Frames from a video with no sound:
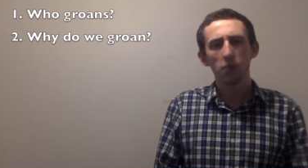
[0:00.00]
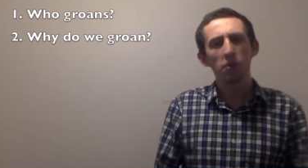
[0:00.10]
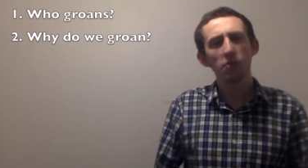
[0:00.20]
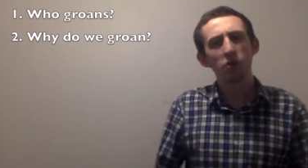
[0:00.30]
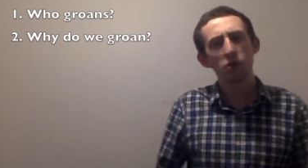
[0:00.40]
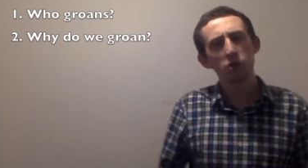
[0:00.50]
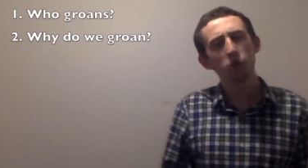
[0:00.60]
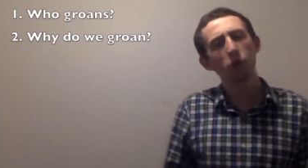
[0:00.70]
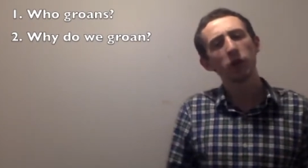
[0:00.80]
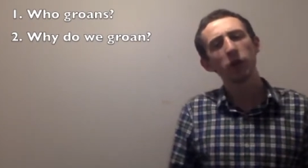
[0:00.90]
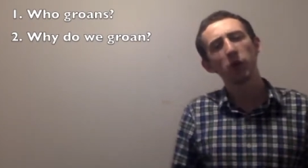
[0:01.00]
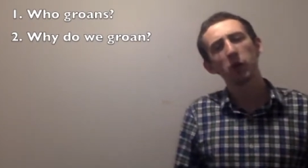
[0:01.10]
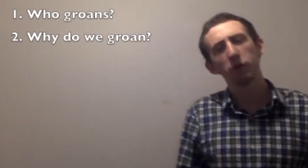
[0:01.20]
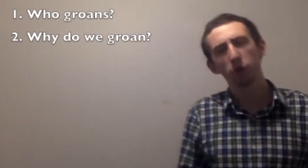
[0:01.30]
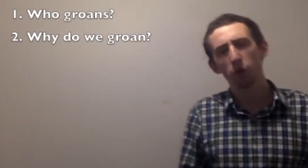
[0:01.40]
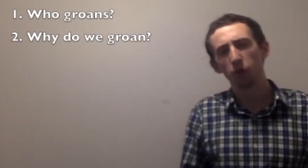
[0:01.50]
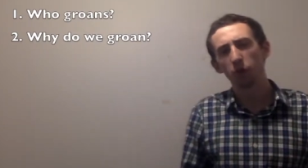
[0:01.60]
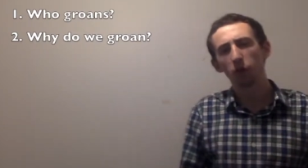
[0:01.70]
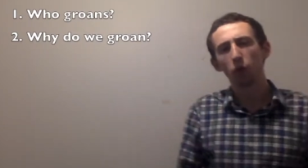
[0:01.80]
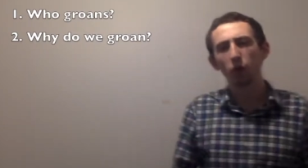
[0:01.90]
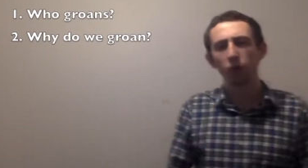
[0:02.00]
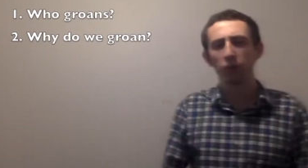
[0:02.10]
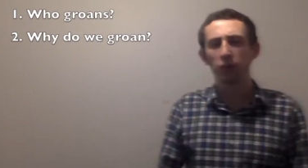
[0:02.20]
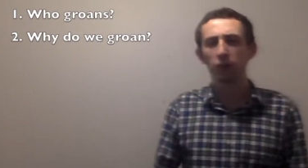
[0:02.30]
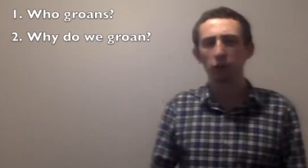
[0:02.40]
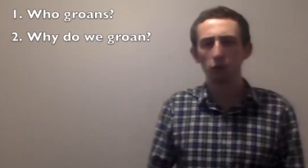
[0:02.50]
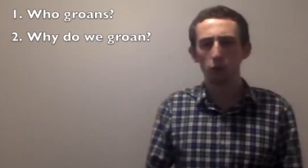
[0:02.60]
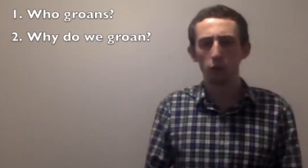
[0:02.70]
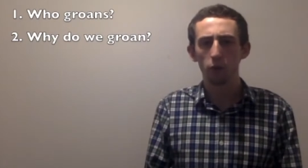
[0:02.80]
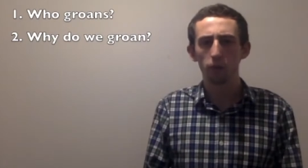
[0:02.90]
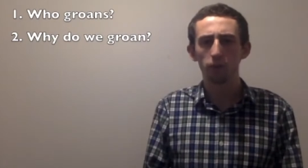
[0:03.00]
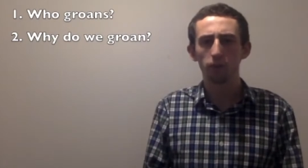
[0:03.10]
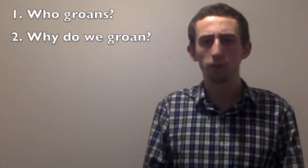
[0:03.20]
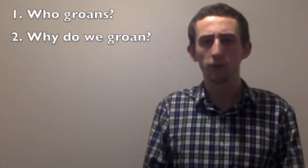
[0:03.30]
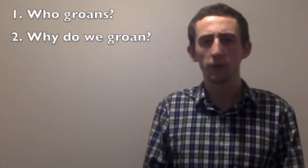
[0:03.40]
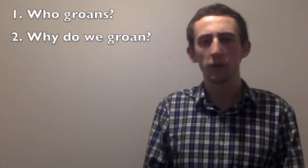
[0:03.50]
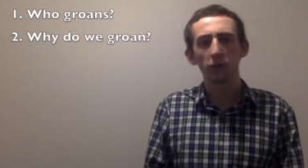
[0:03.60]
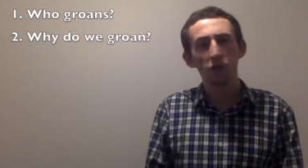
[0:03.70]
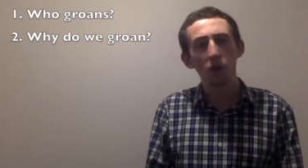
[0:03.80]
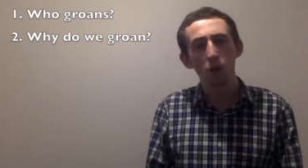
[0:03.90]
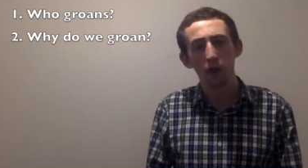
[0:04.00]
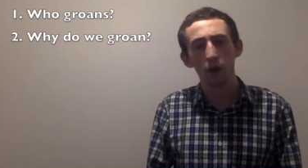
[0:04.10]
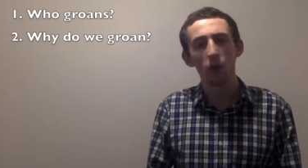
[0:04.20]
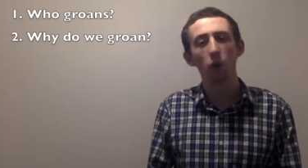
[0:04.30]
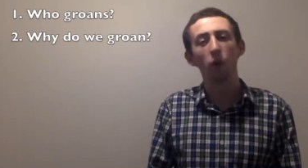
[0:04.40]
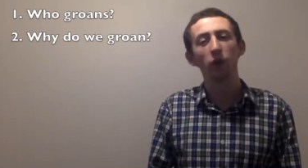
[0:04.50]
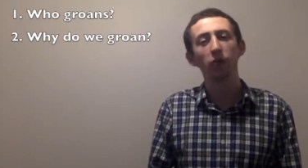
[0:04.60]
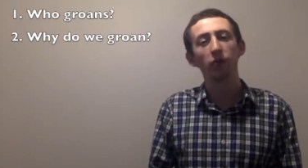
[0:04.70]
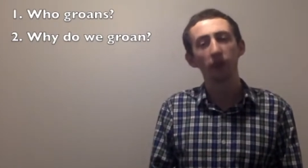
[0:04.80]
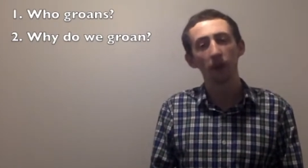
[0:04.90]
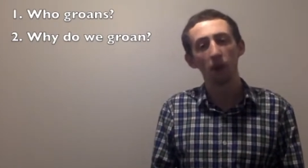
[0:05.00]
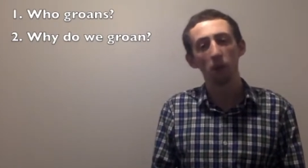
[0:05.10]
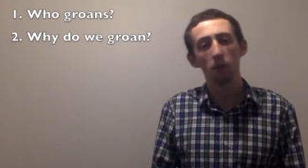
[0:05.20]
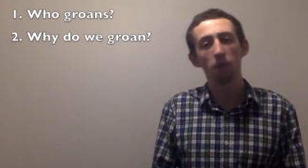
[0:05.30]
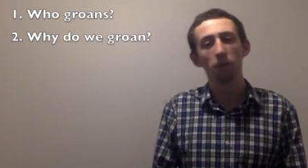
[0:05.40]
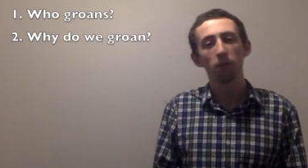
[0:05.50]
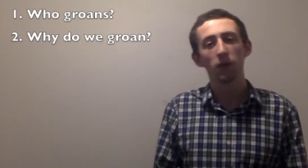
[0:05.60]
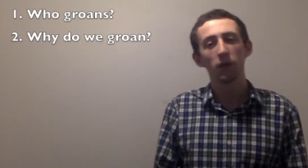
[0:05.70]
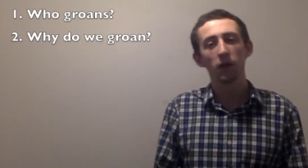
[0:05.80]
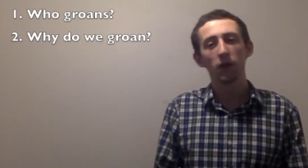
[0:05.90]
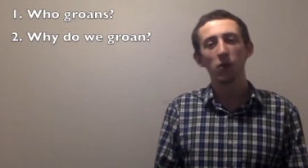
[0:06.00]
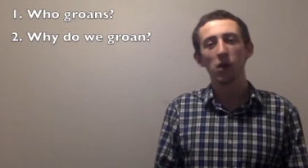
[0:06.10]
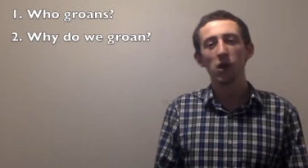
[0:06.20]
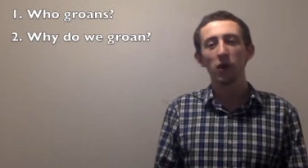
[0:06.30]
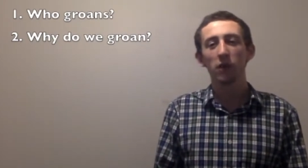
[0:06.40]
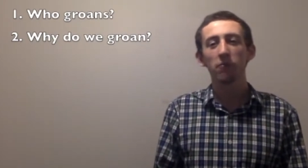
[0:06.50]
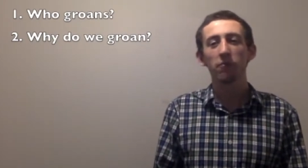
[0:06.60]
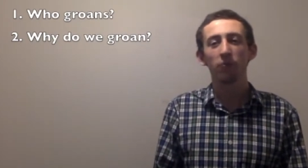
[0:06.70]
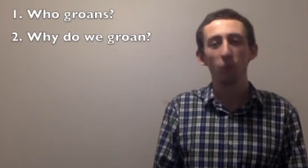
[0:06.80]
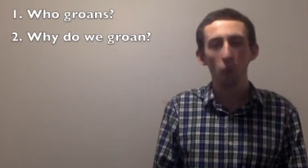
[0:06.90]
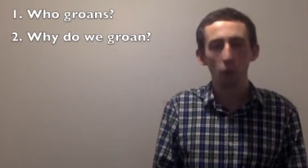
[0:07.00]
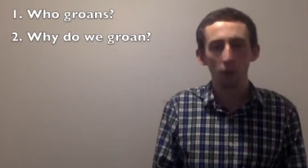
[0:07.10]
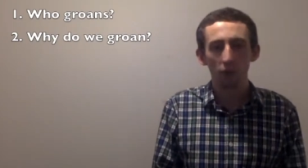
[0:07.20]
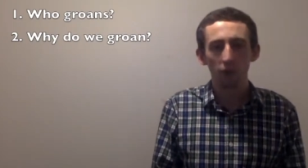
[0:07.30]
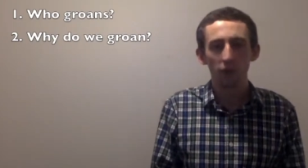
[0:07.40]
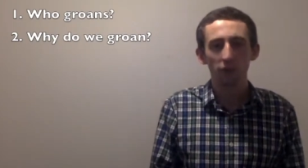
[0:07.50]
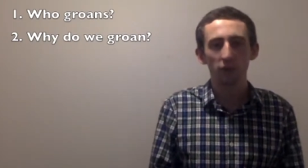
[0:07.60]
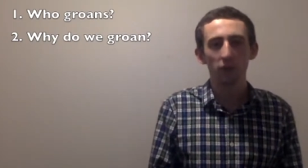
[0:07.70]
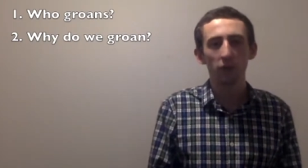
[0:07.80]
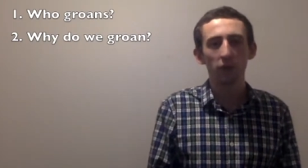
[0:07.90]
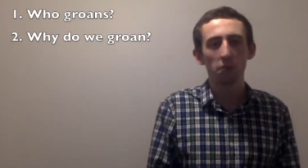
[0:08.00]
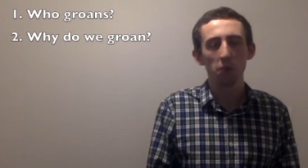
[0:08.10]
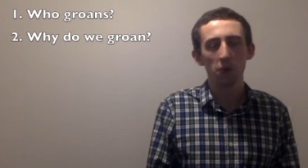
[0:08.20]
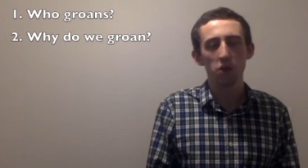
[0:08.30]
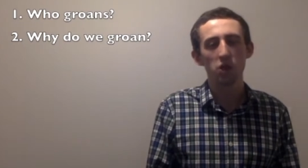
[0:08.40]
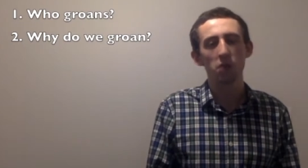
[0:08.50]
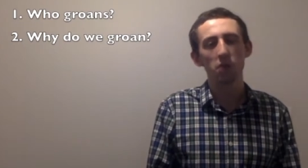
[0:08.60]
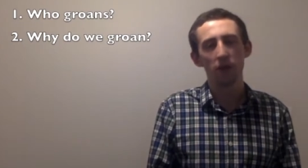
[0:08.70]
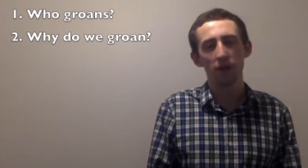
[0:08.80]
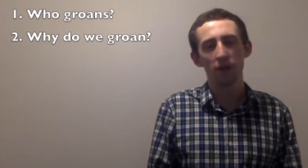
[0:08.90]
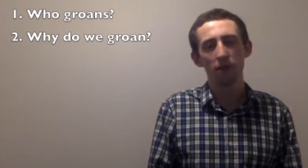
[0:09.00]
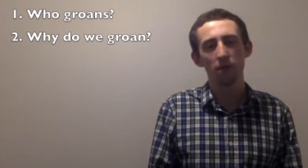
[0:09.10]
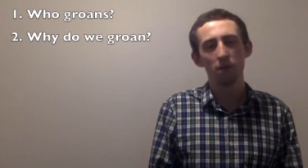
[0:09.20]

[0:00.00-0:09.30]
But it's not just what we're going through that causes us to groan it is knowing what is to come. We're looking forward to something much better.